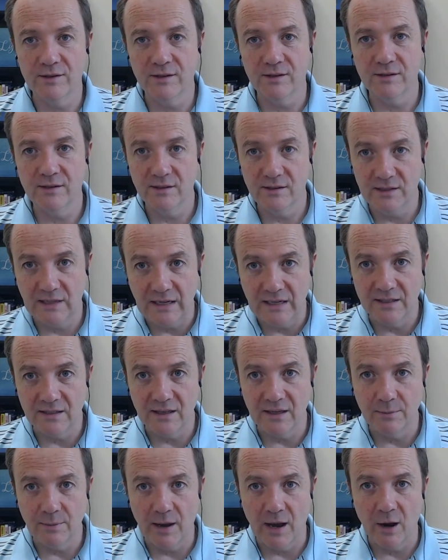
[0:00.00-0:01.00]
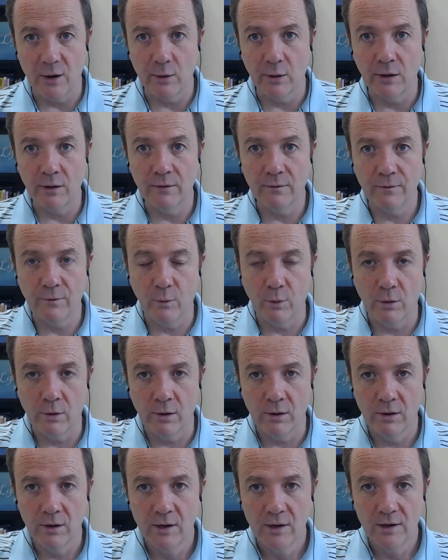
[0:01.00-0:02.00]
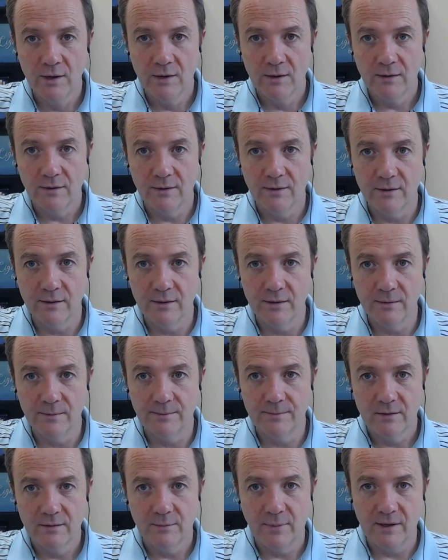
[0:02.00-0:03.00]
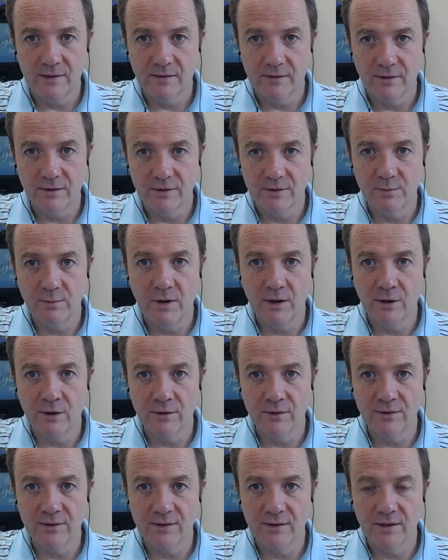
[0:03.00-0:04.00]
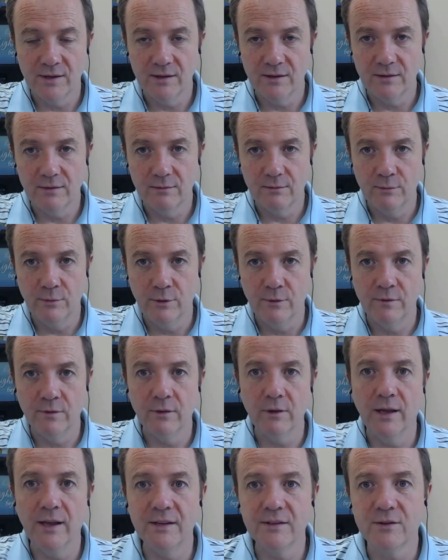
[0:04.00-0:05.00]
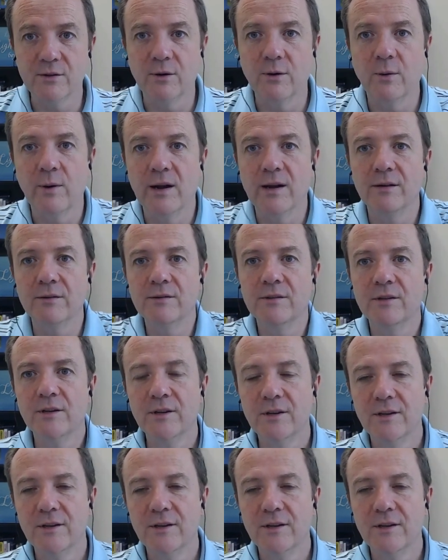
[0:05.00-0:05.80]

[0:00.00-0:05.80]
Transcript: mm-hmm. it to D C power for the basically there's mirrors that move the laser around,